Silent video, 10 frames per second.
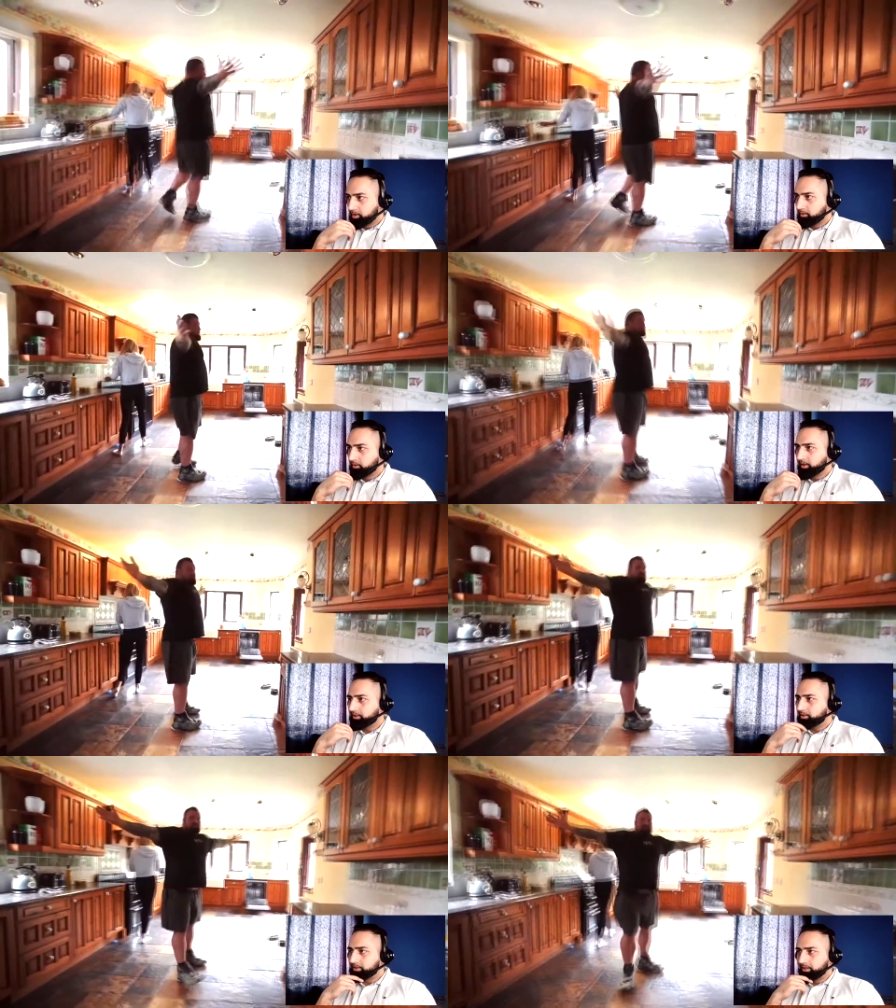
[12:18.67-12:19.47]
Look at
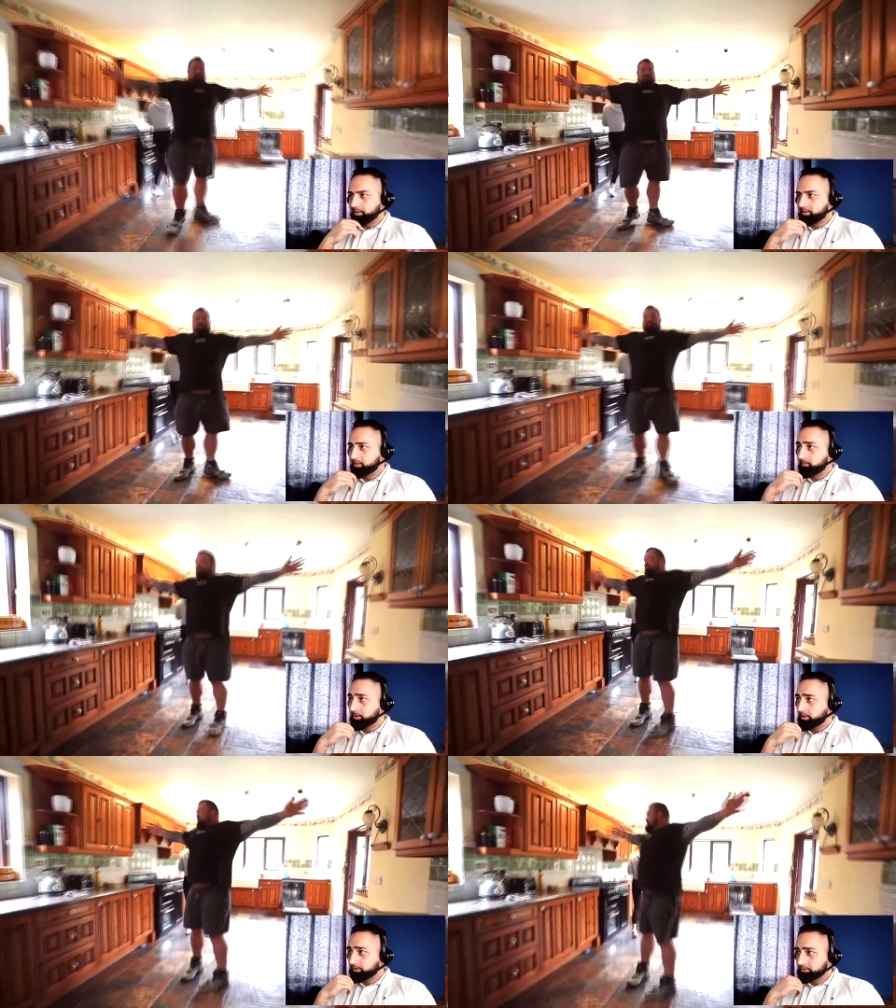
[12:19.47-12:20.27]
this kitchen,
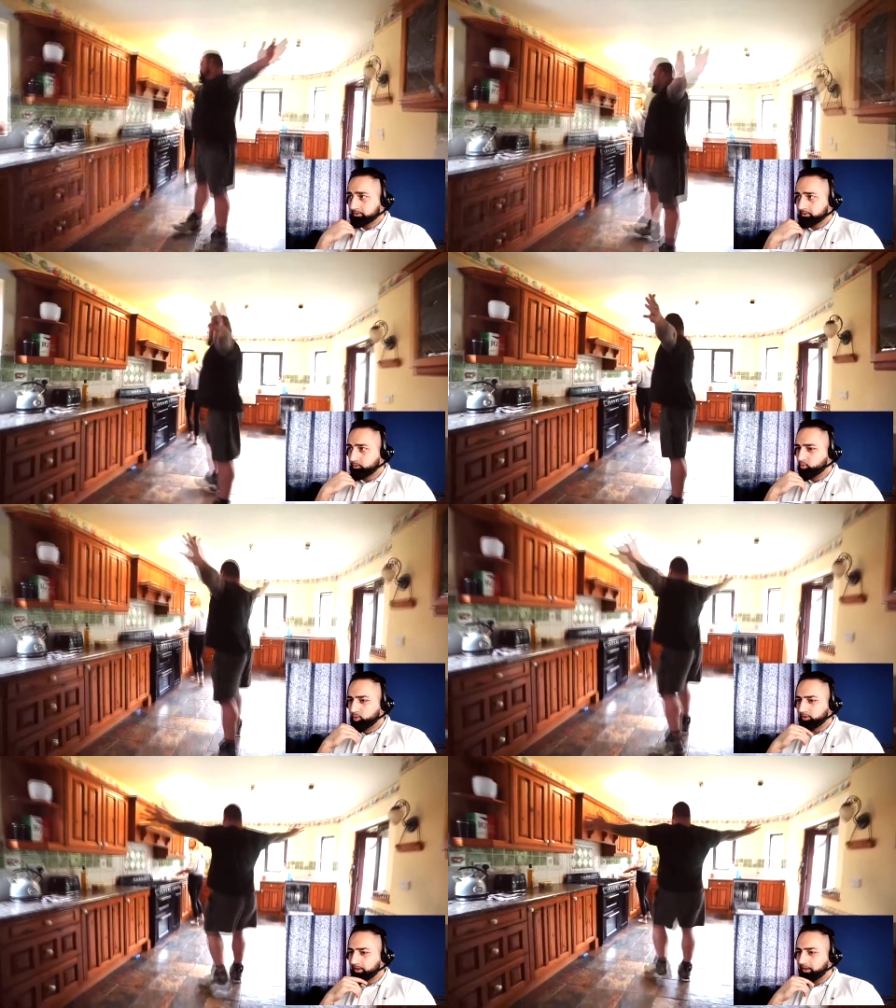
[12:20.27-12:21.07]
man.
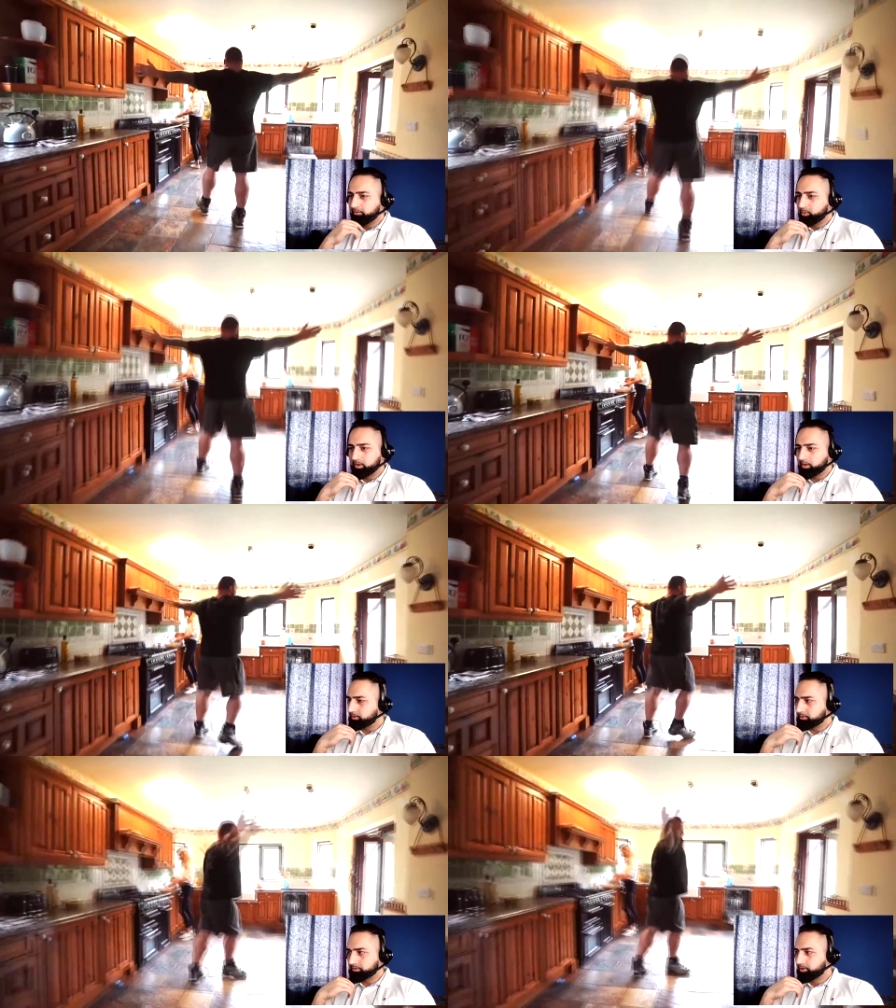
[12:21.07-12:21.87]
Wood everywhere.
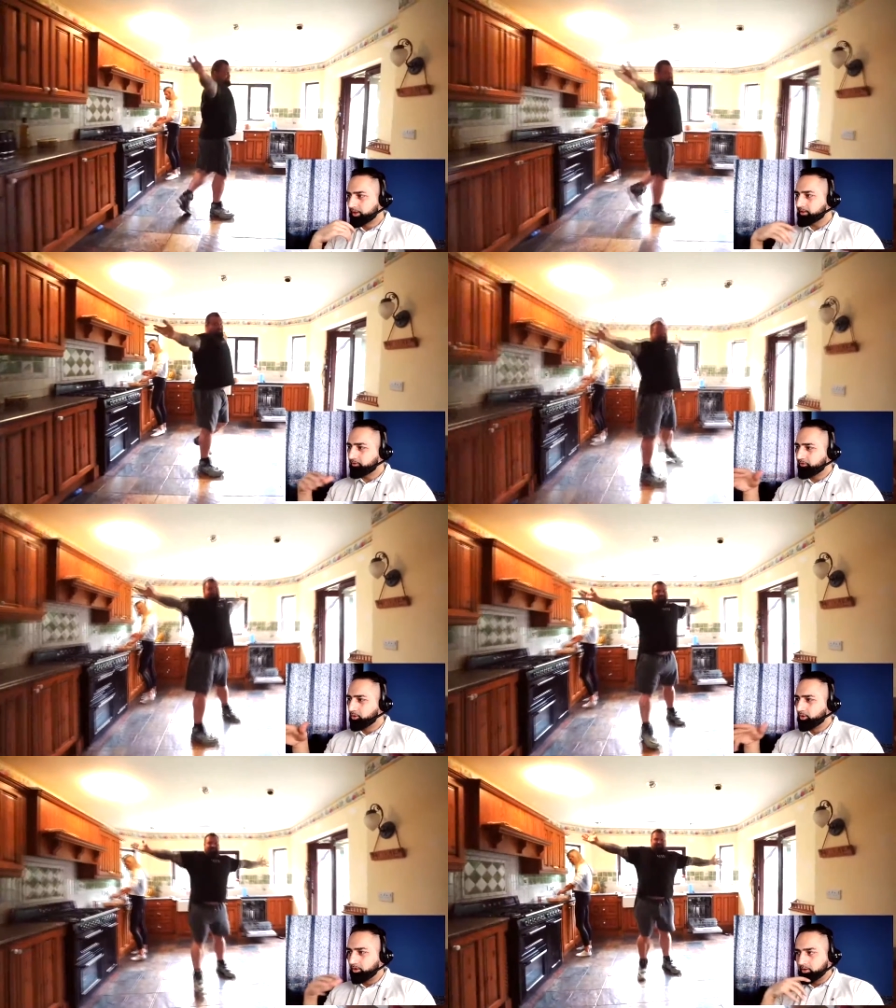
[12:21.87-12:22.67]
Look at the
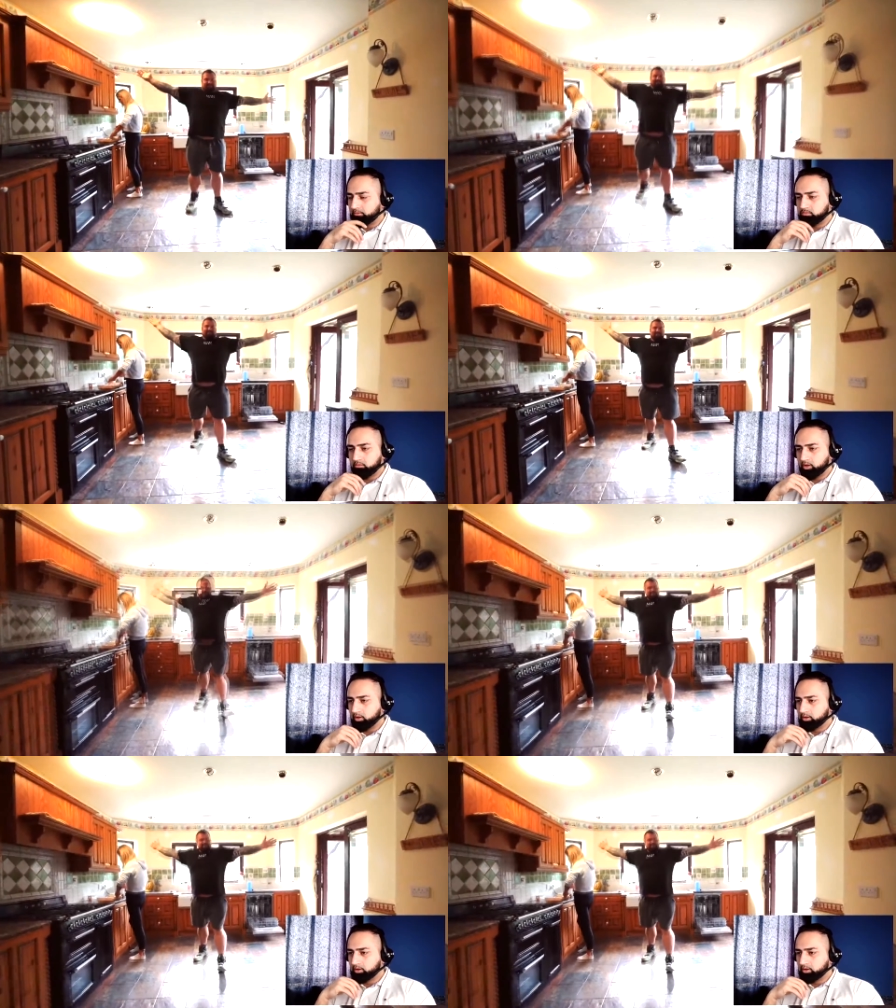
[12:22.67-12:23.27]
floor. Whoa.